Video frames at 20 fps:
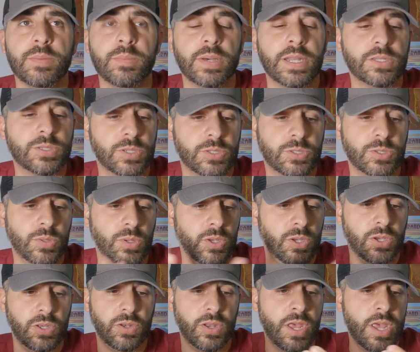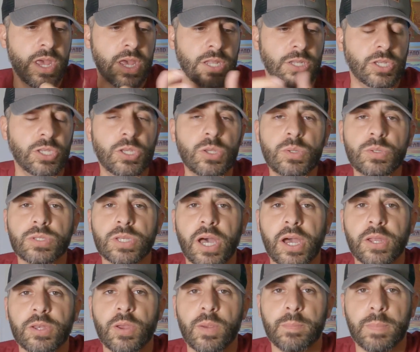but it's also good to use
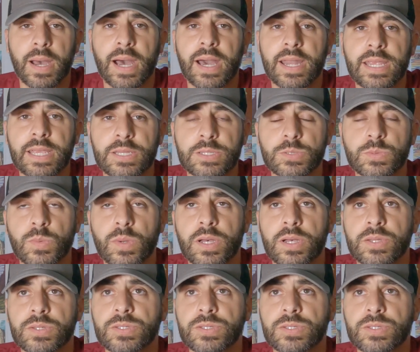on your body as well.